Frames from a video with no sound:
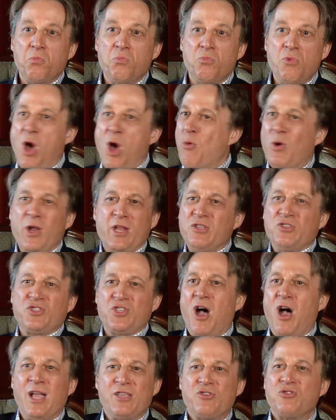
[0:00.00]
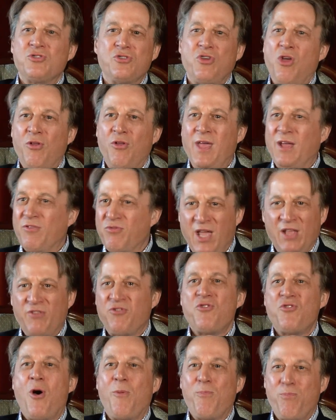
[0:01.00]
No one in science,
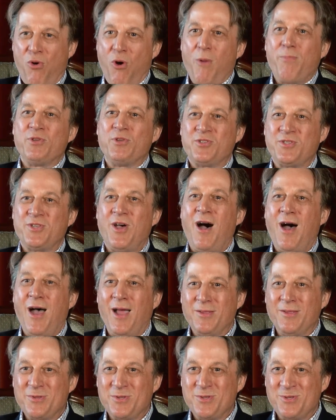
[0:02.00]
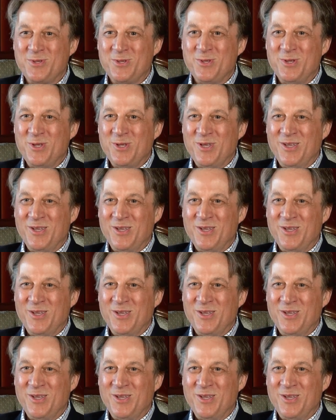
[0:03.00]
that's not proper science.